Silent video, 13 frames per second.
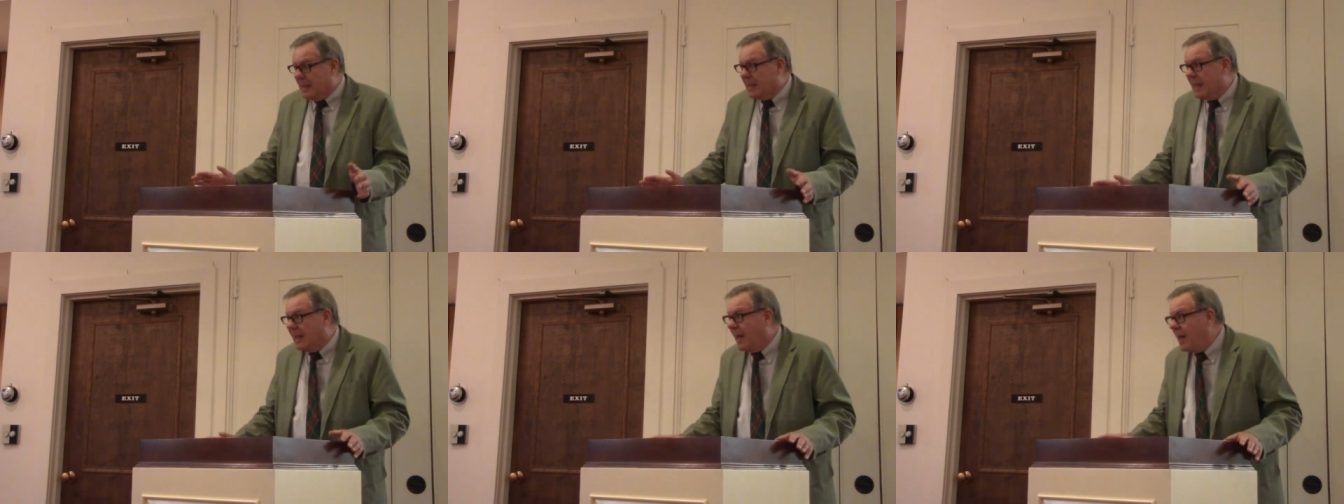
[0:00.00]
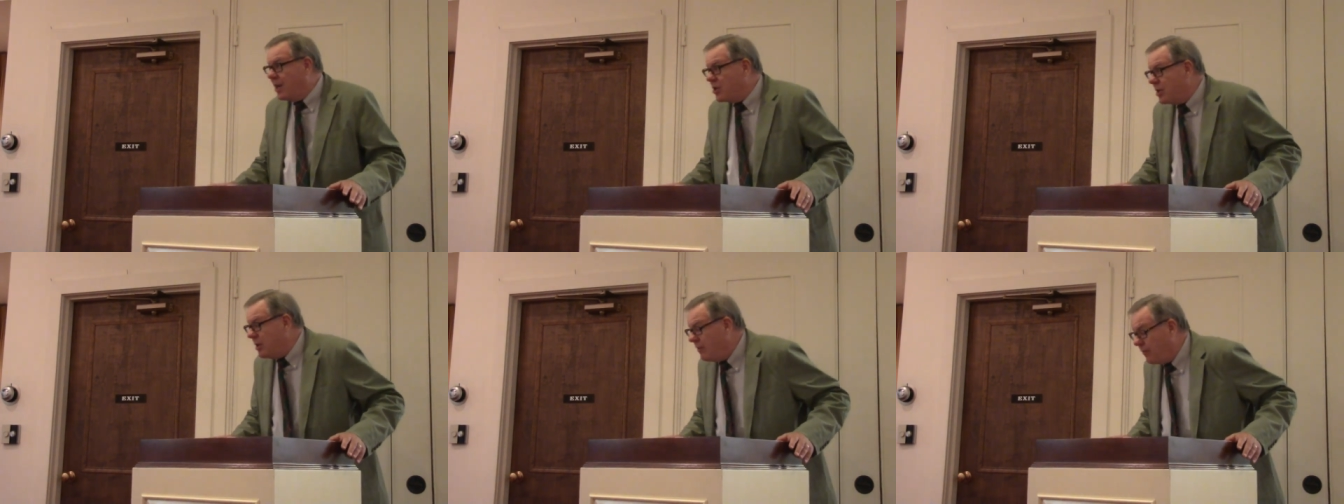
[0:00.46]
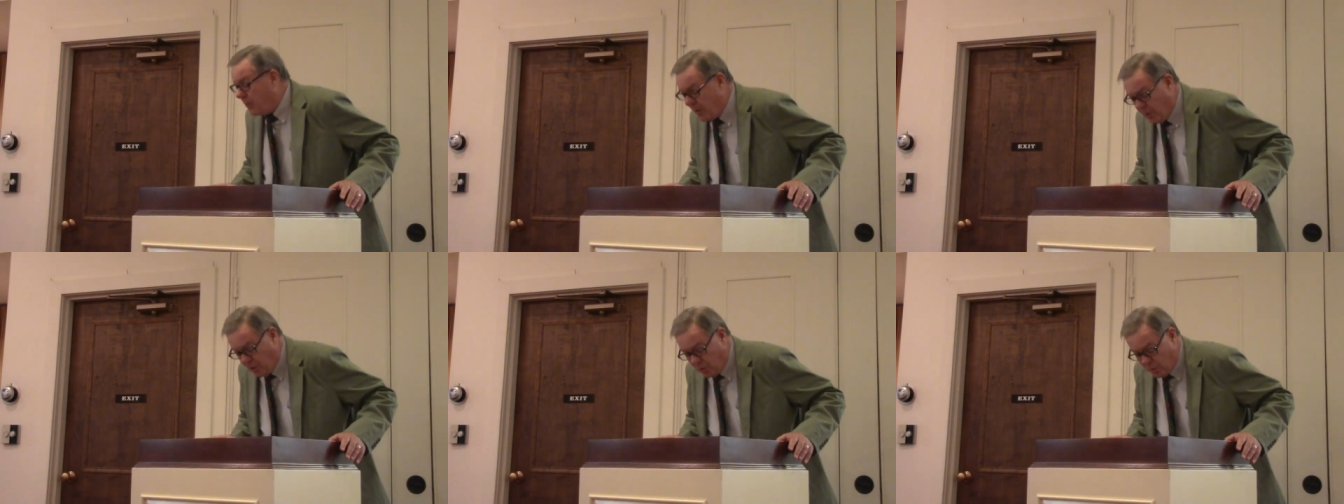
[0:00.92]
The occasion
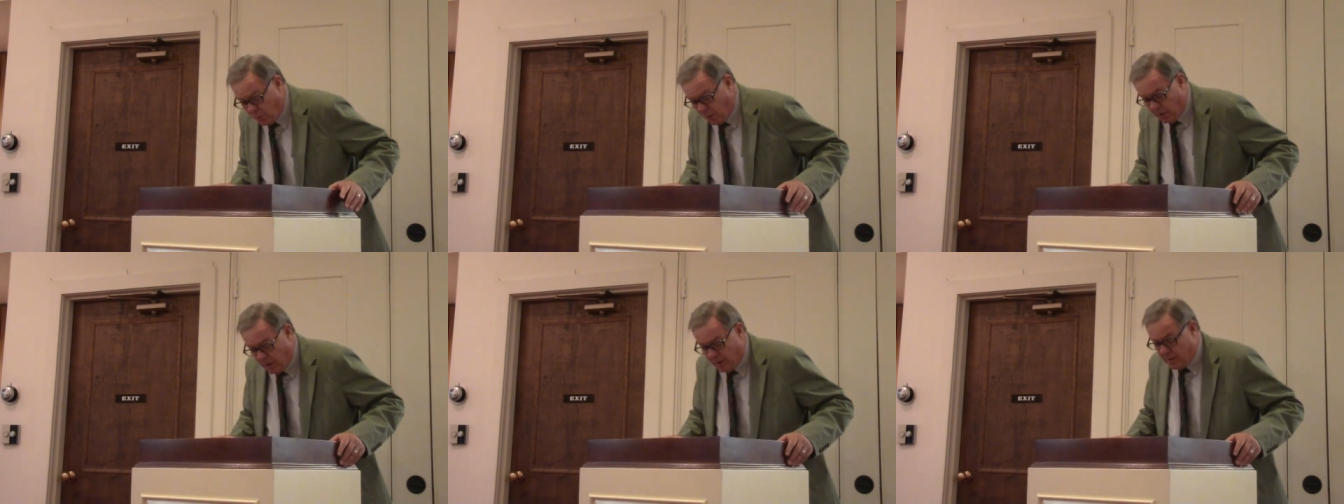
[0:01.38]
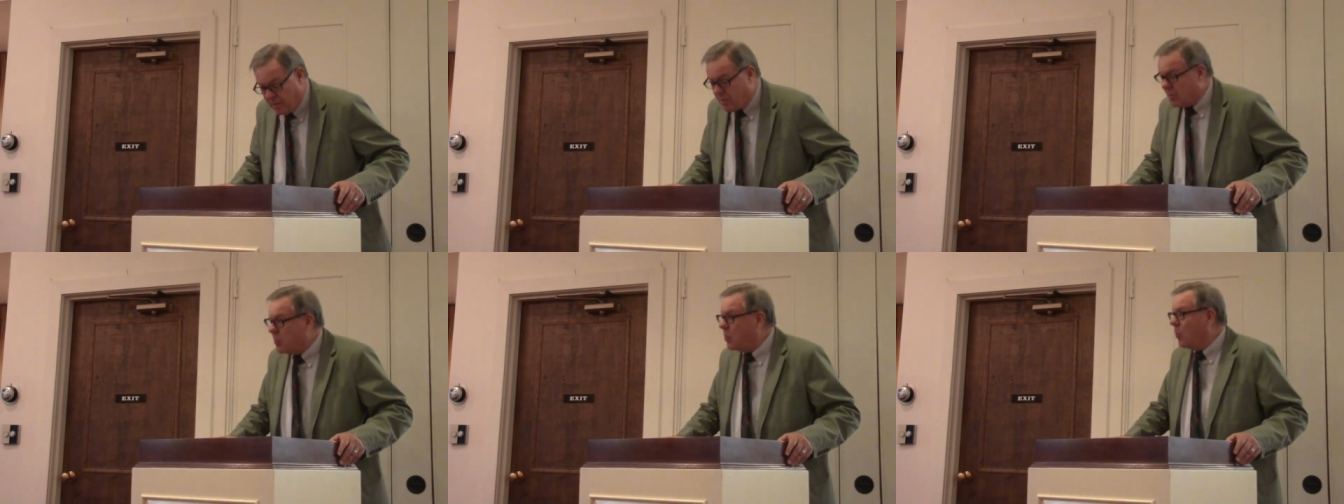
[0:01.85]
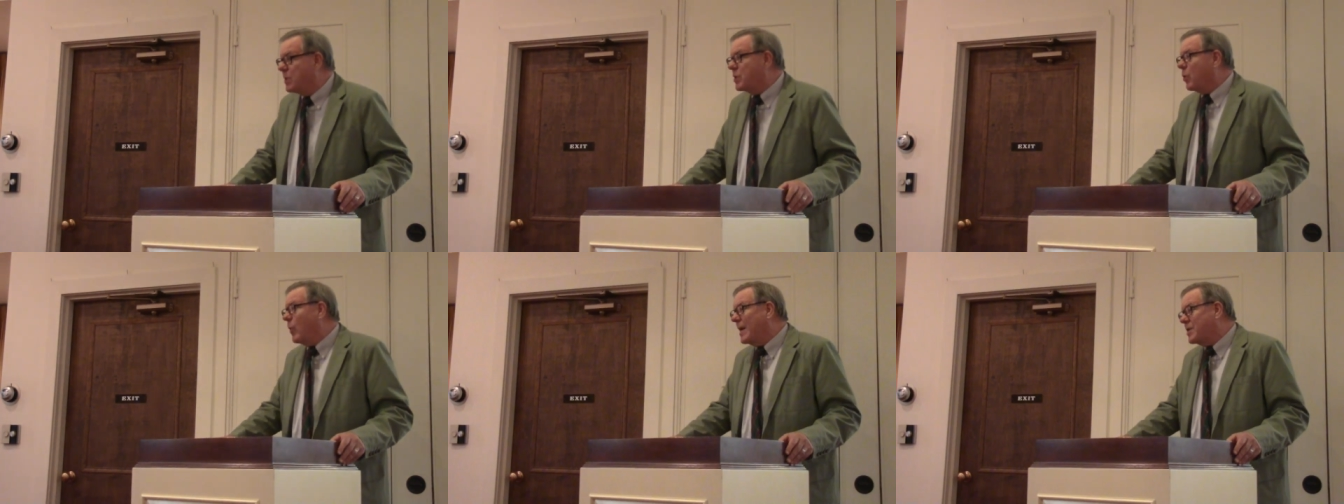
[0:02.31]
for those words
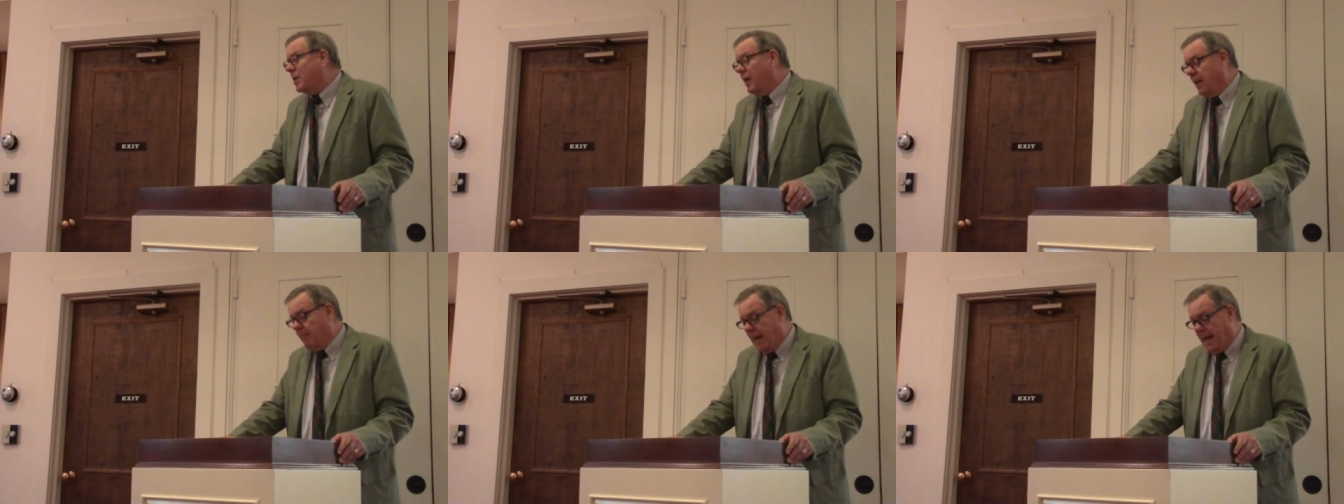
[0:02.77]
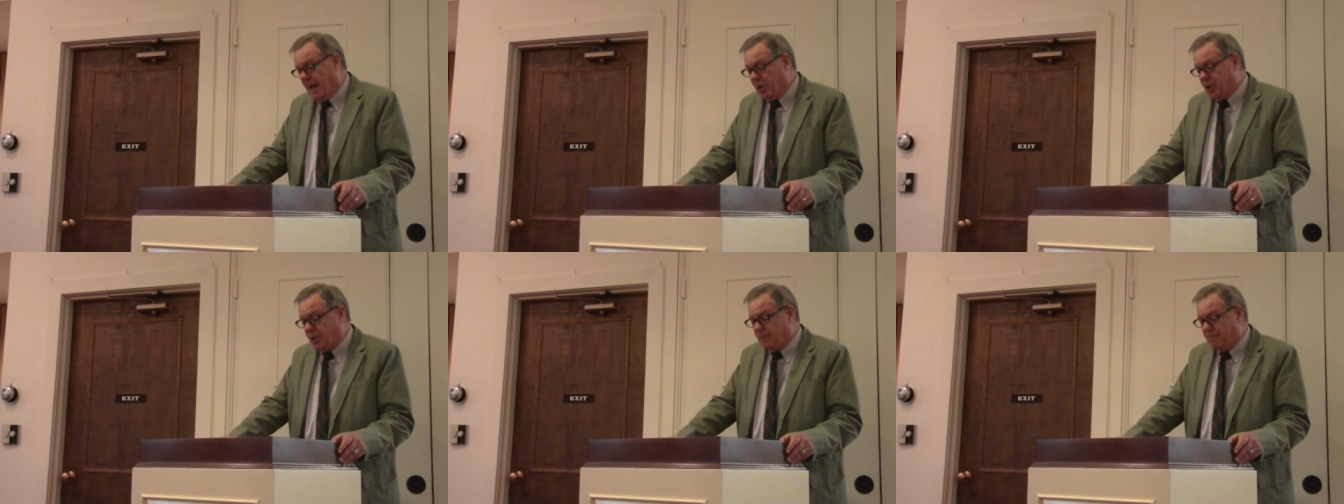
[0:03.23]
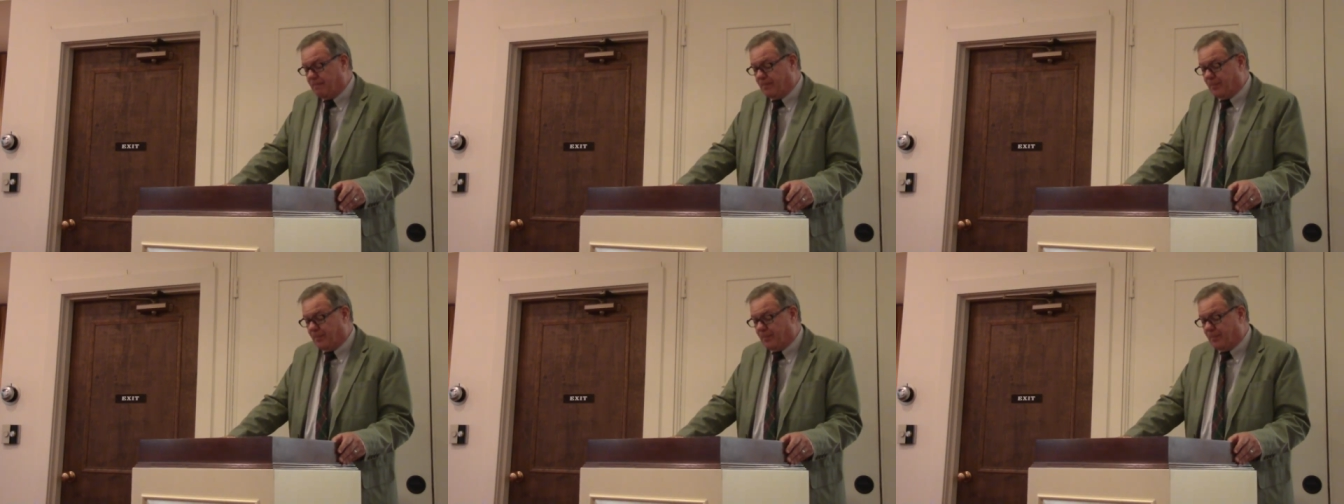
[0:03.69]
was a wrestling match.